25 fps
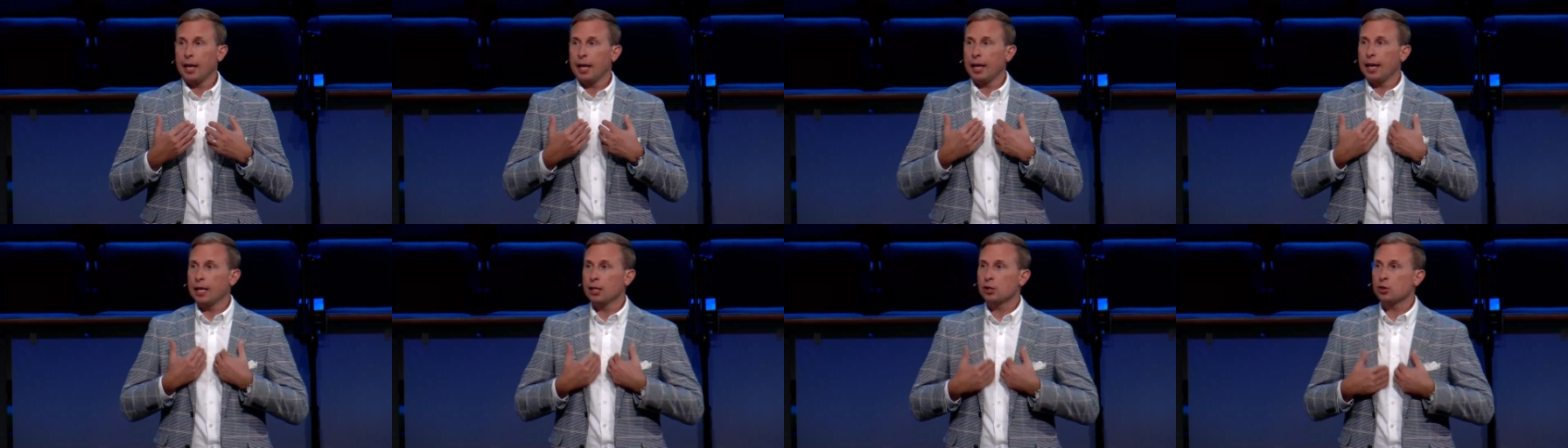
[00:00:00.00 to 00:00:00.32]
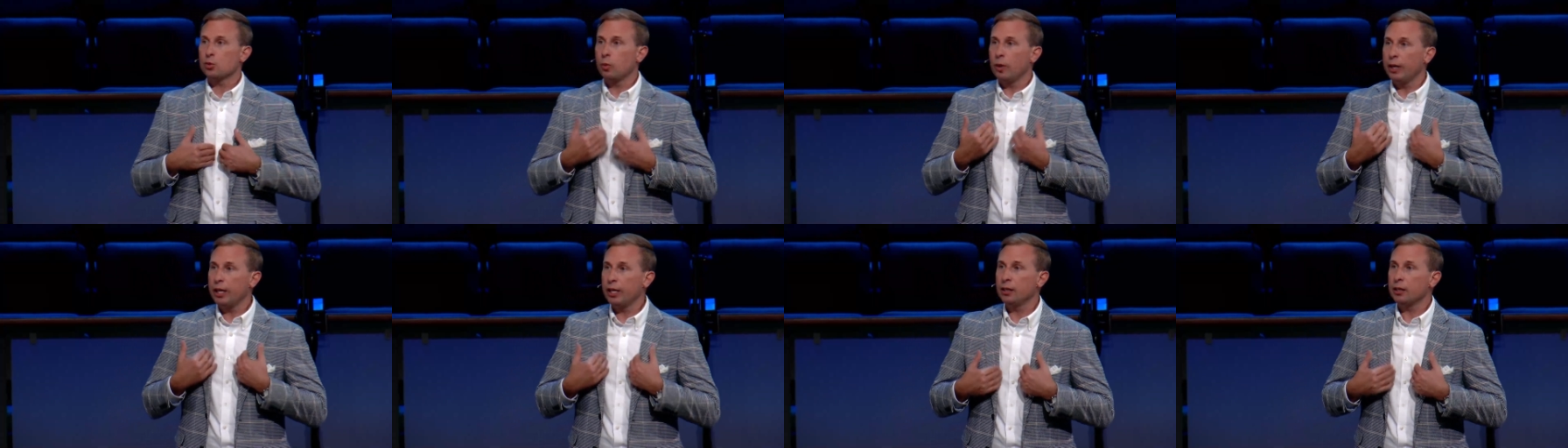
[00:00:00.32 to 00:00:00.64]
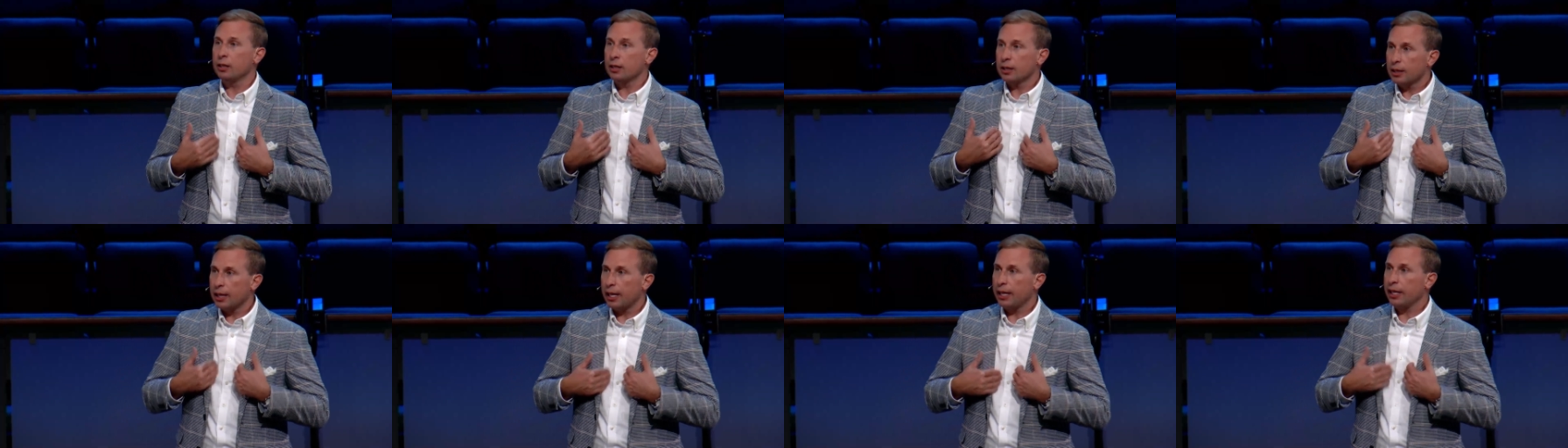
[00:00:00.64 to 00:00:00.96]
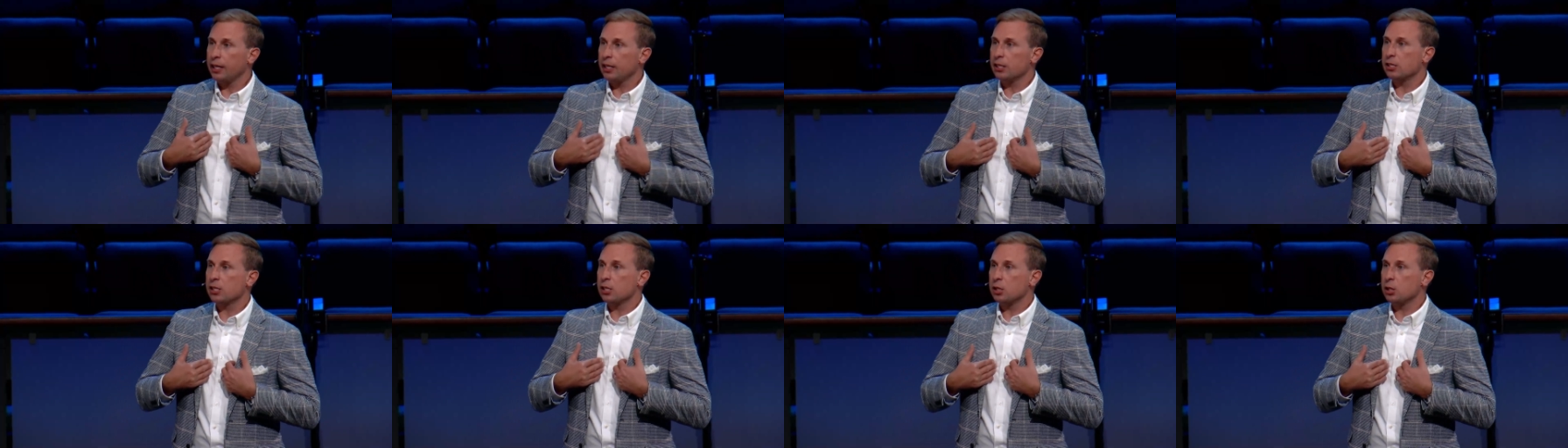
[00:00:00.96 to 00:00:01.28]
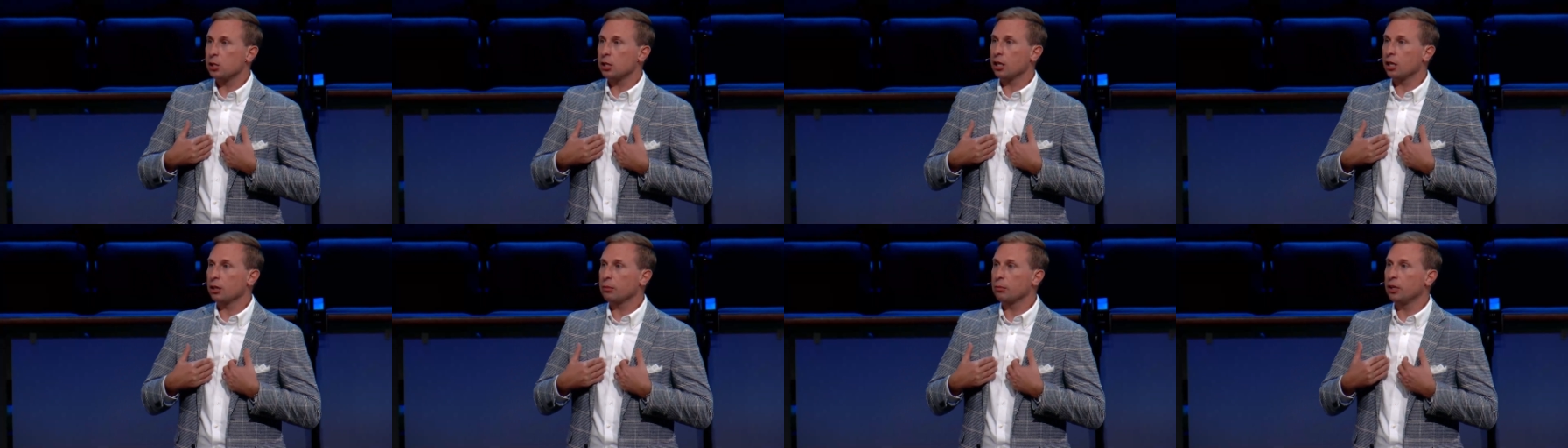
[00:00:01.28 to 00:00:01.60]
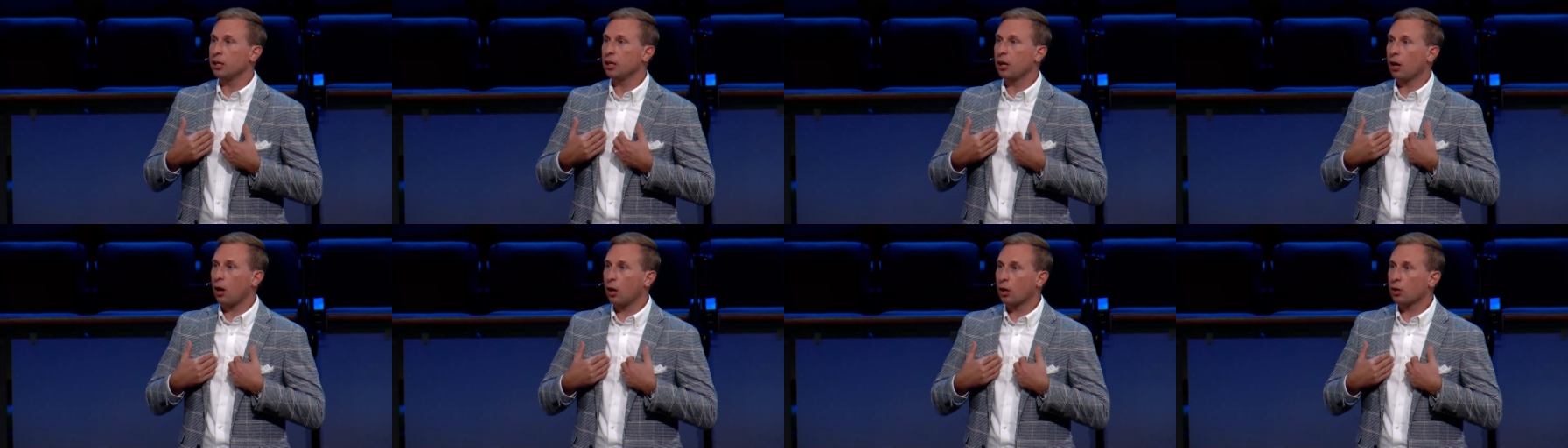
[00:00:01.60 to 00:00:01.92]
It's when, ladies and
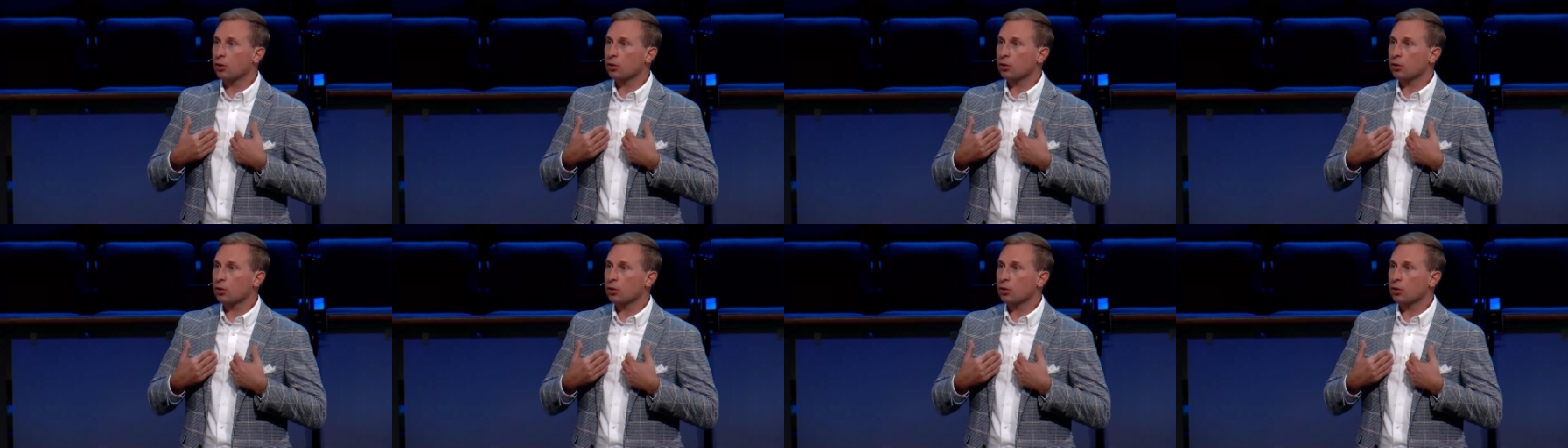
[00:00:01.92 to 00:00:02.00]
gentlemen, our